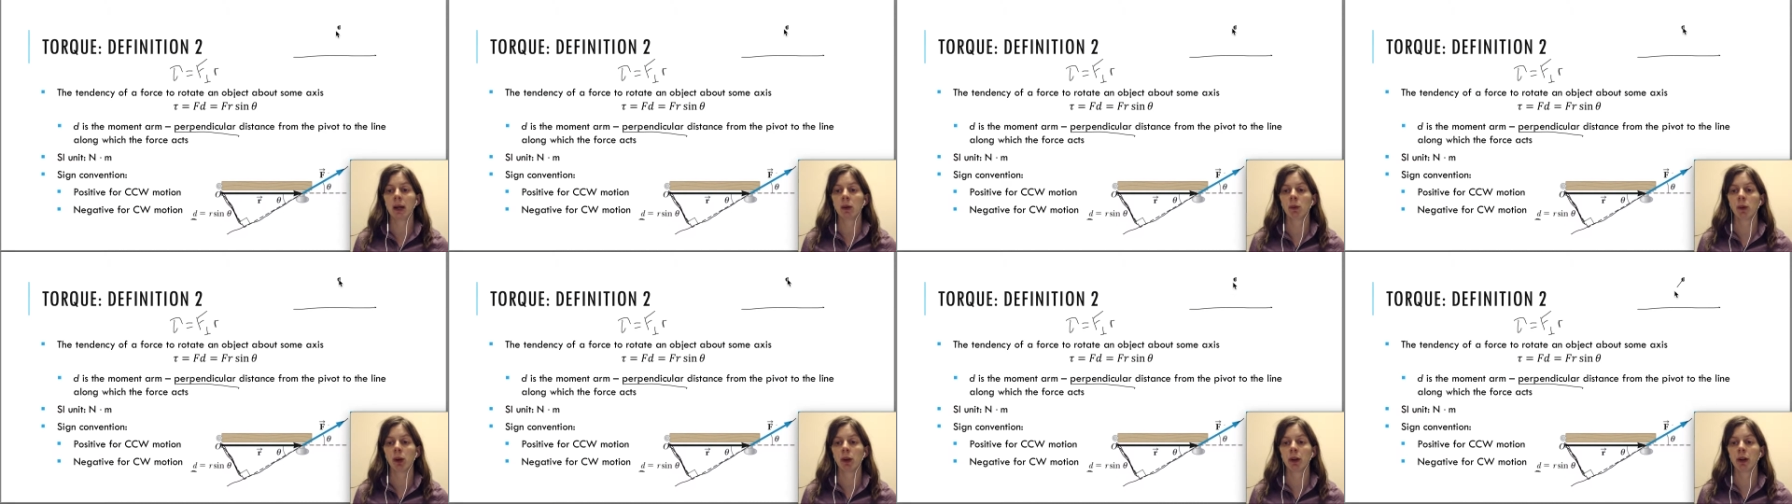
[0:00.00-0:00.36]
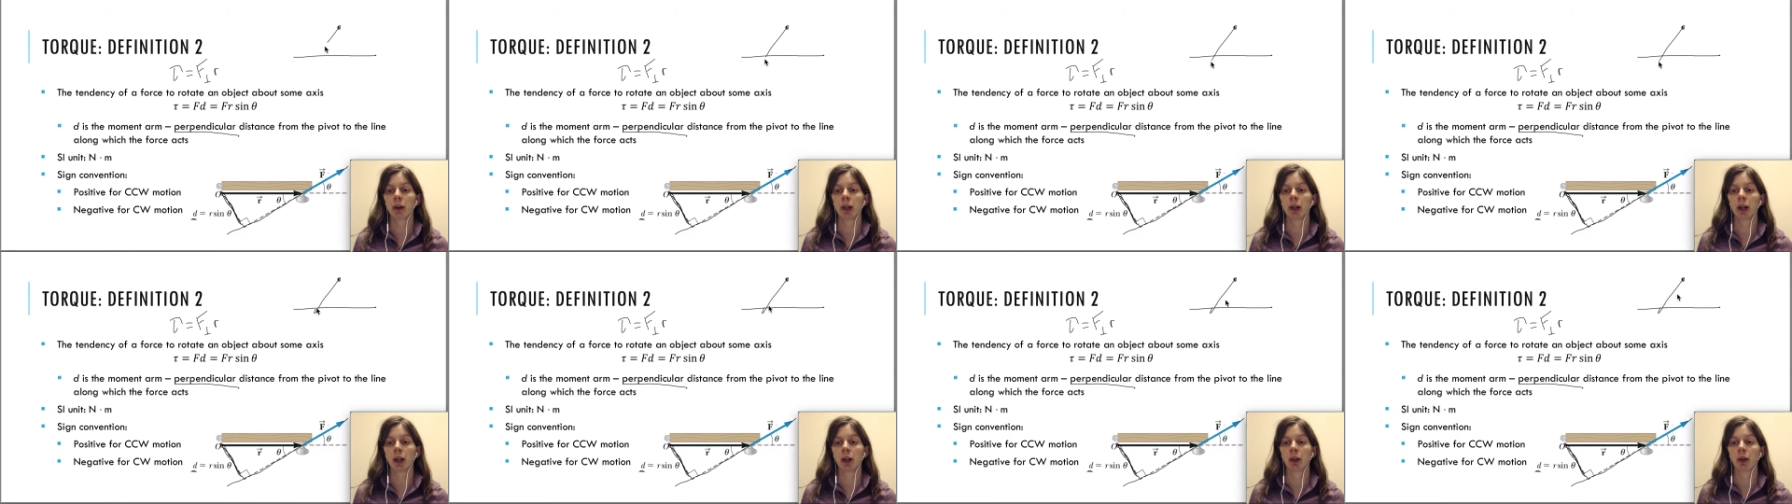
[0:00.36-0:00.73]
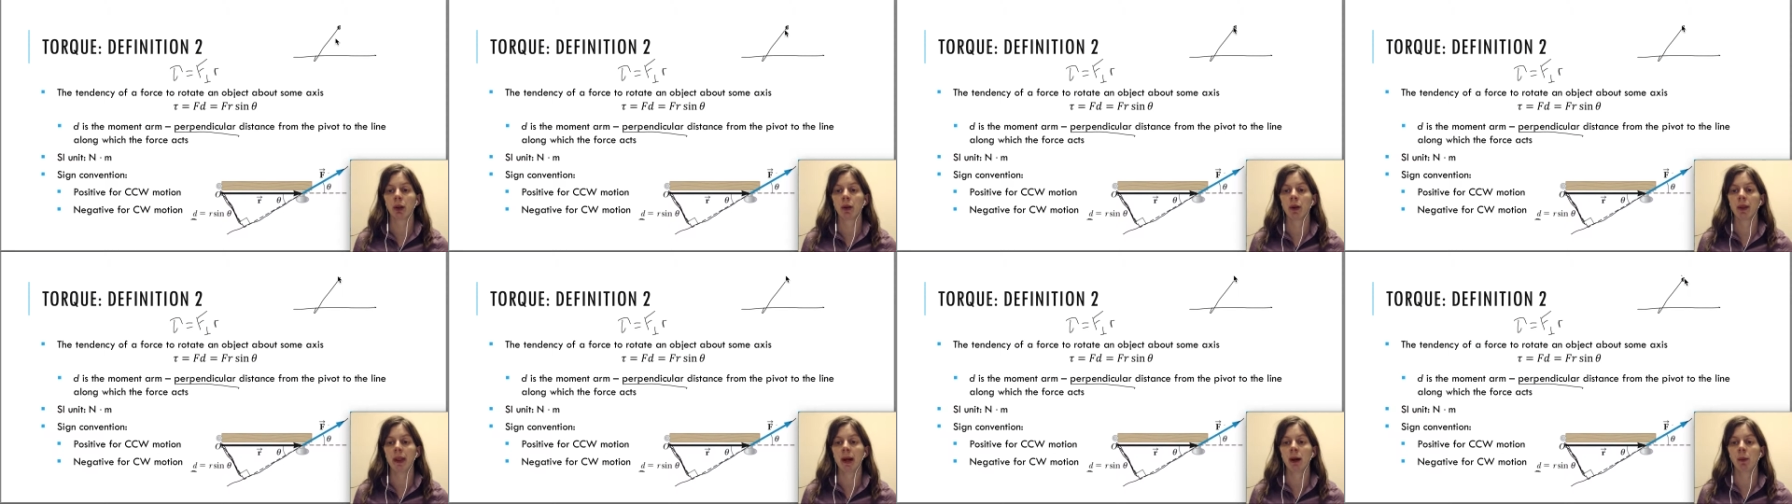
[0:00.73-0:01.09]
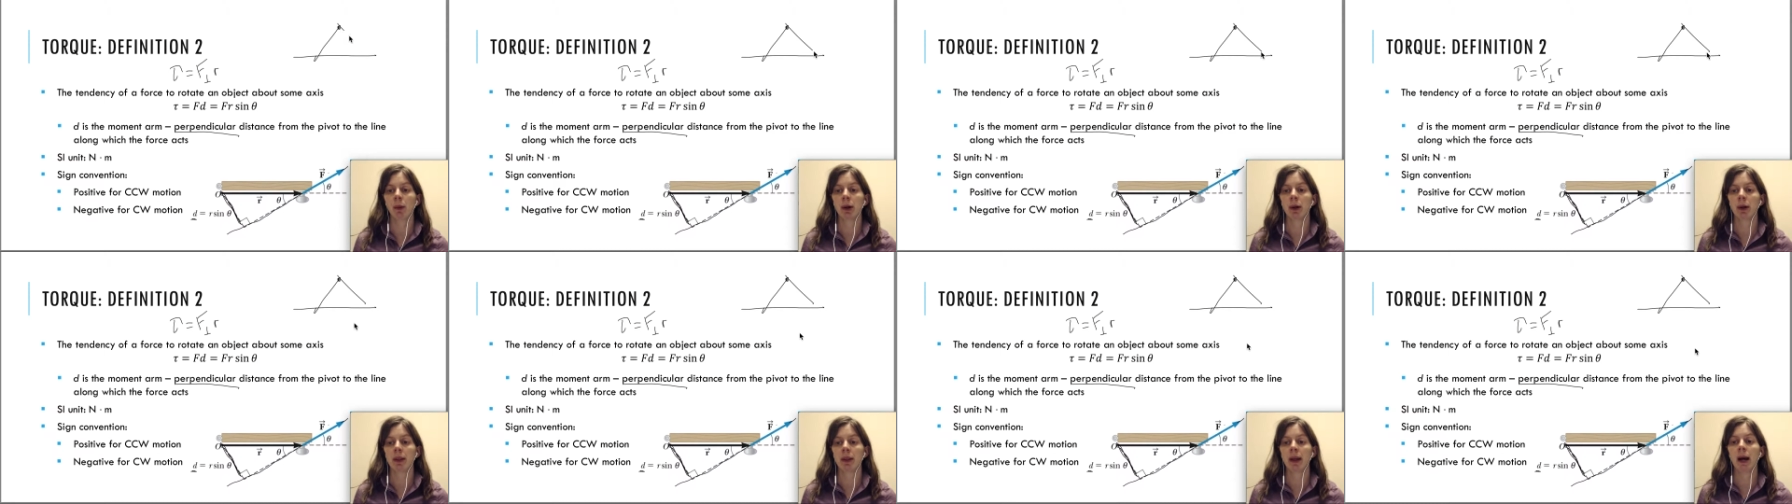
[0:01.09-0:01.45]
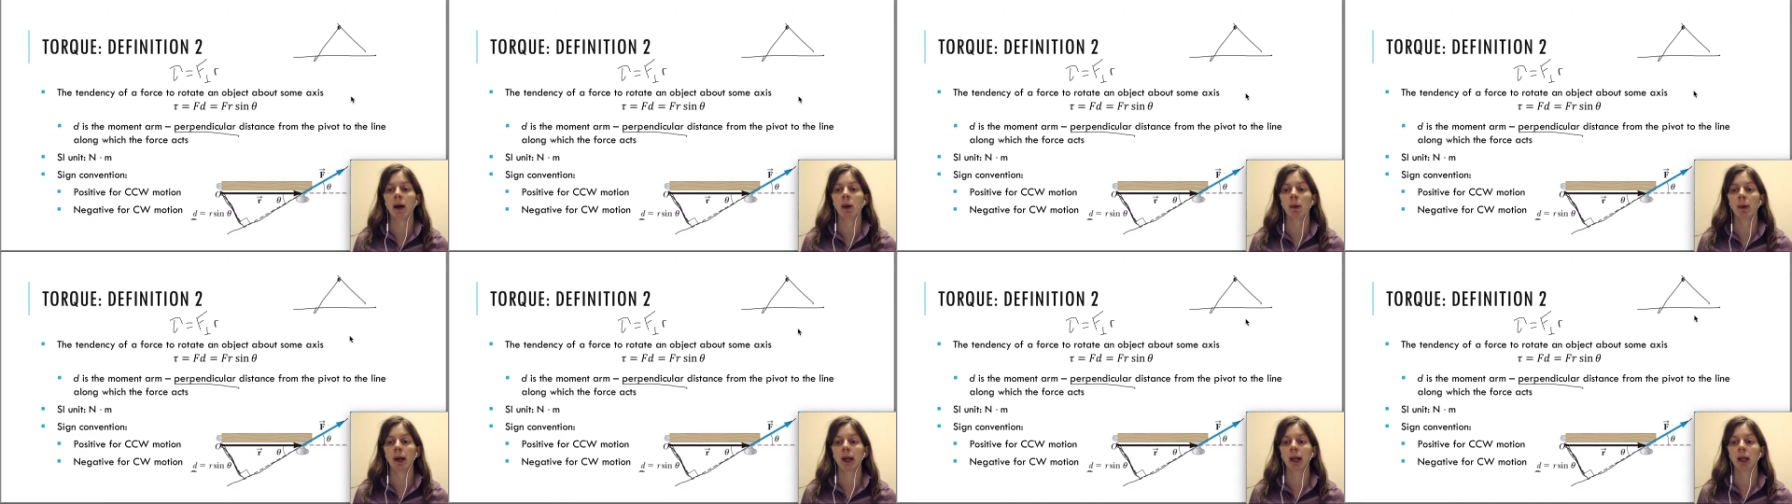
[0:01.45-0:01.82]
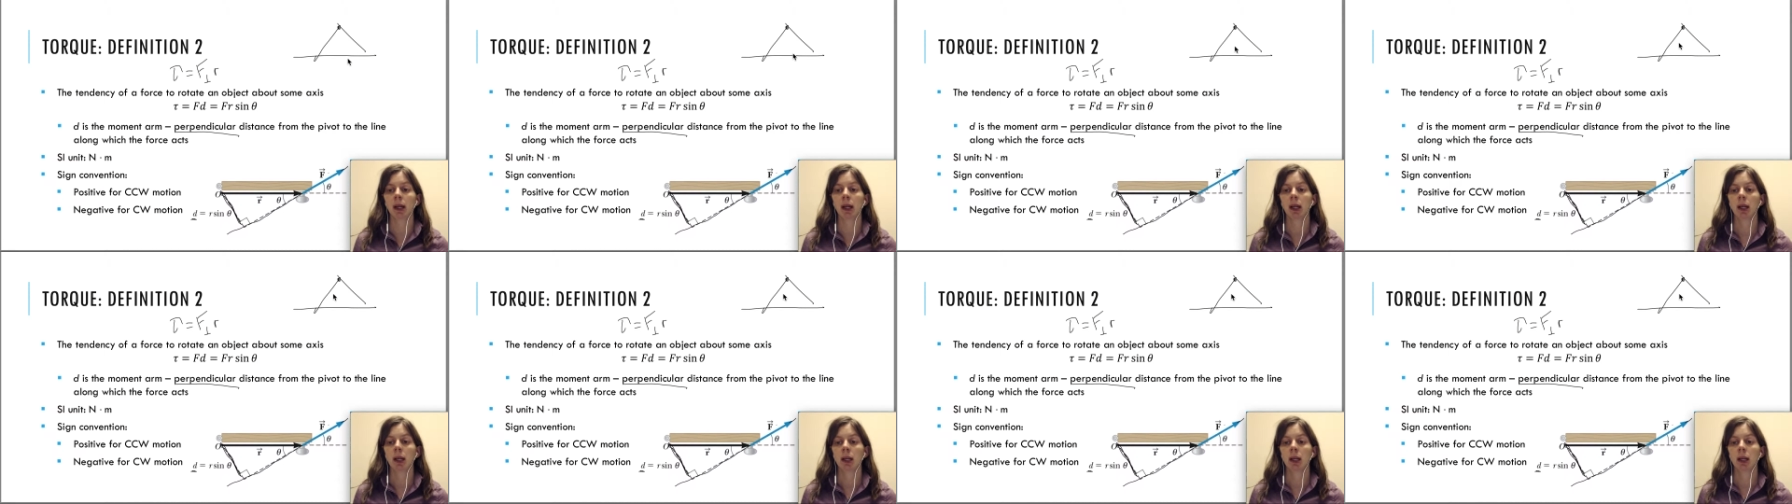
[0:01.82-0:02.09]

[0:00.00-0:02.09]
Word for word: Well, you're not going to go that way or that way.